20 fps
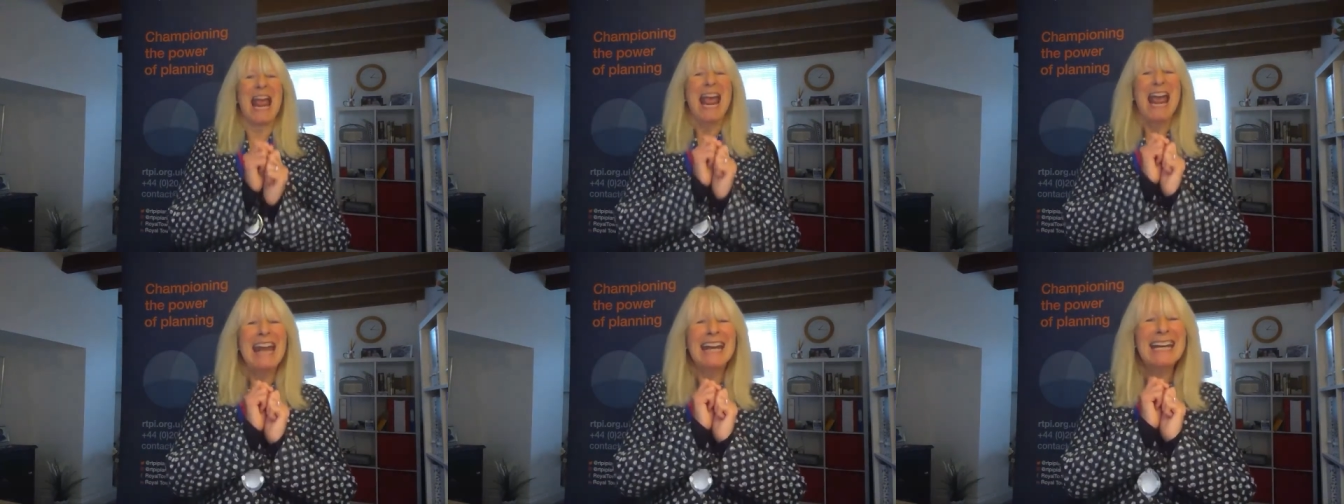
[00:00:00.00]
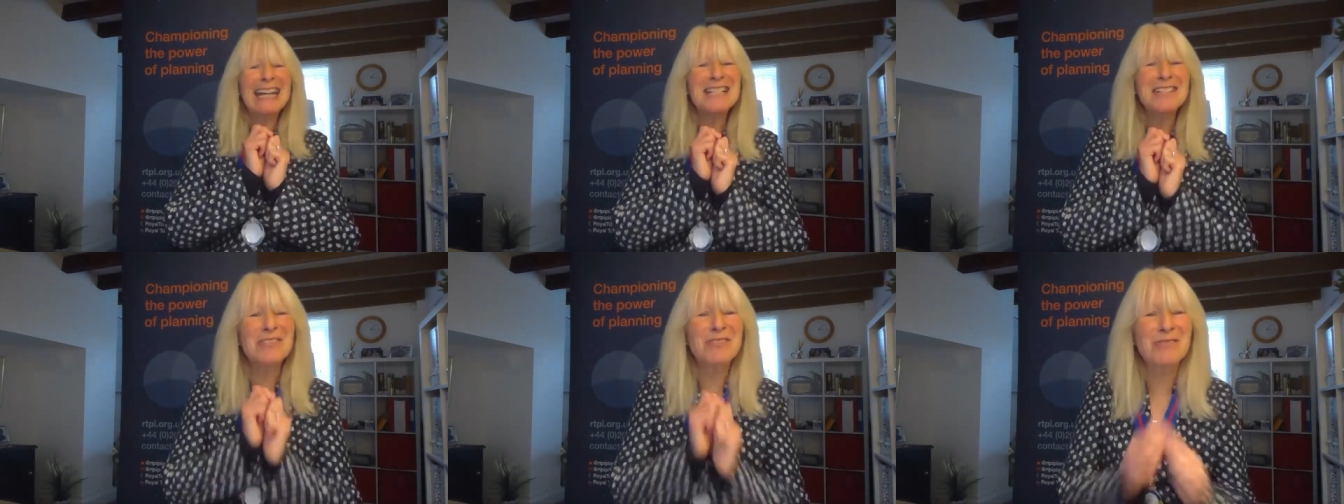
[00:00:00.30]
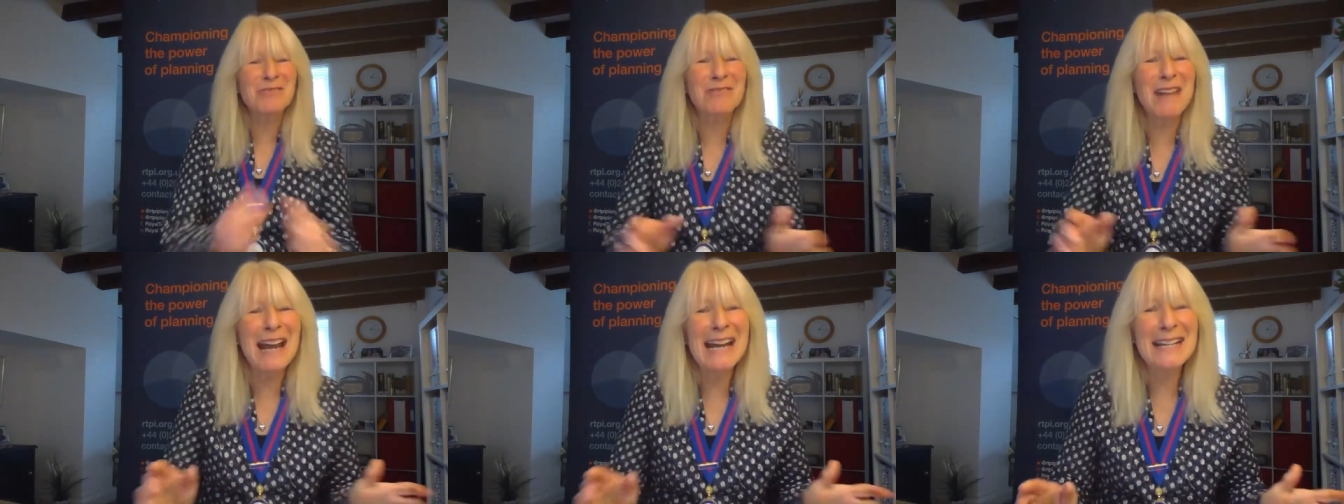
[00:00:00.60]
It is
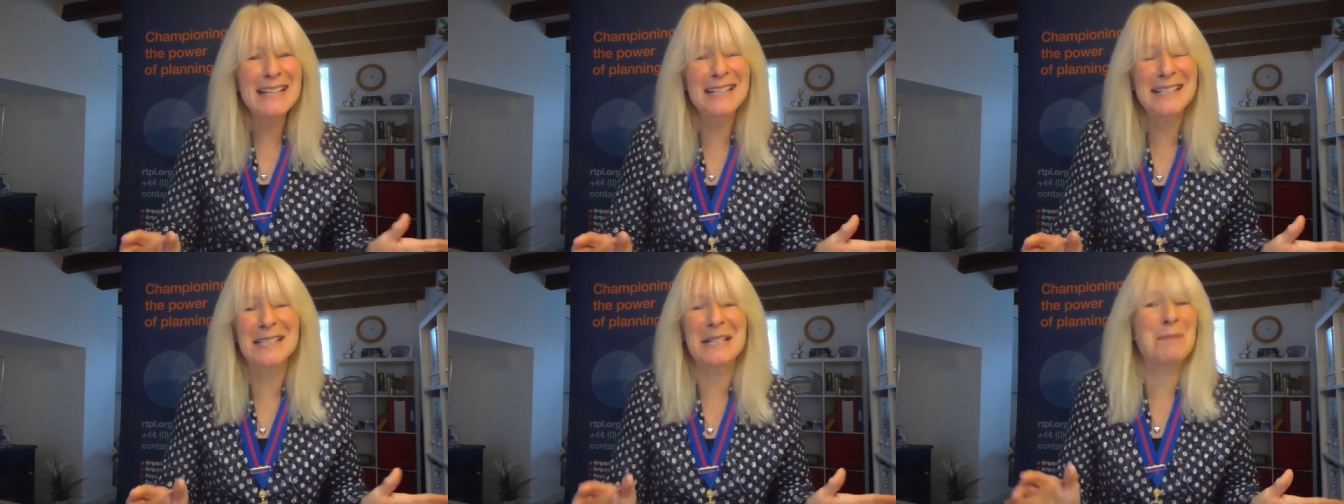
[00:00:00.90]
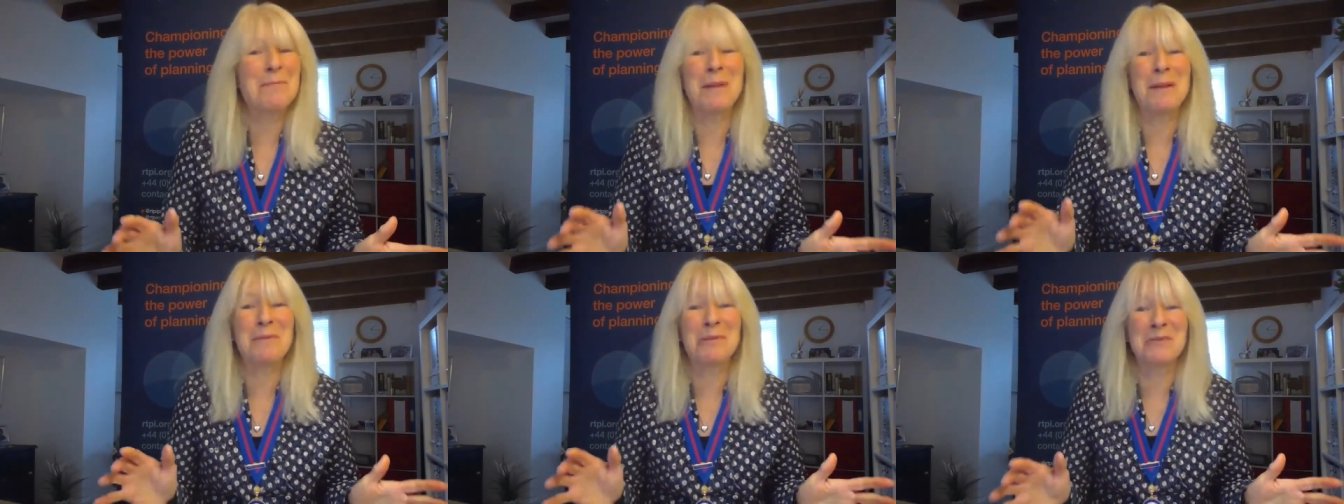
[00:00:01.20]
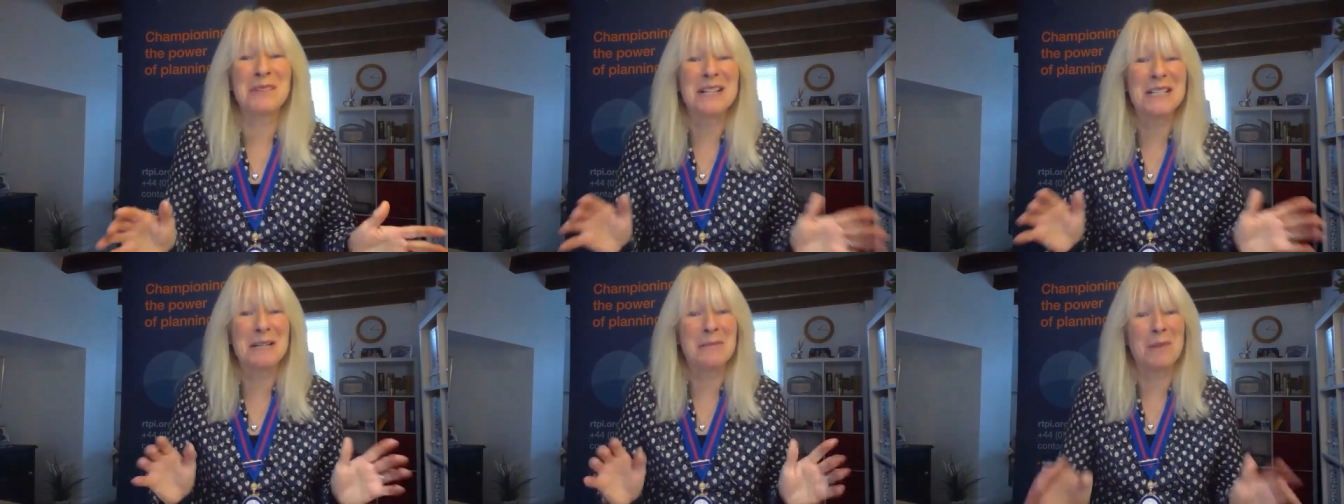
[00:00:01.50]
great to see people
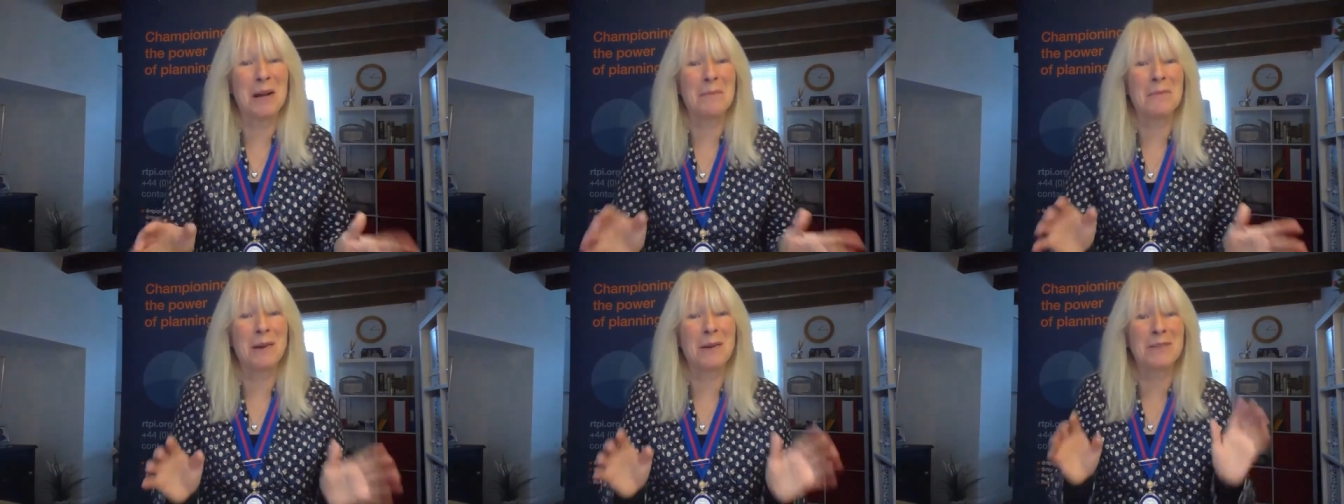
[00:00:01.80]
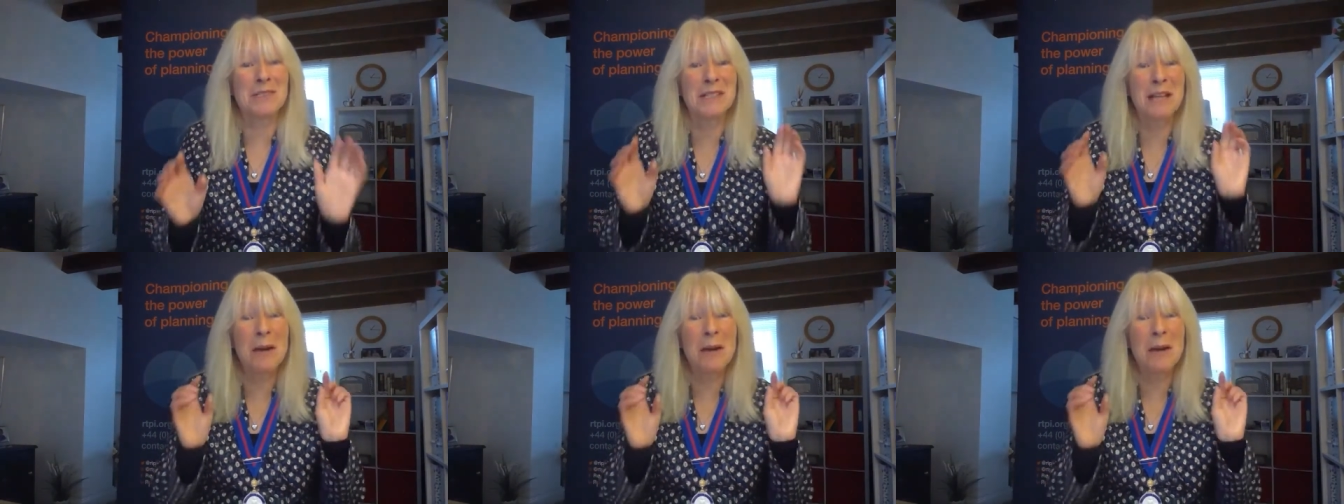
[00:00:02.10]
reading my posts.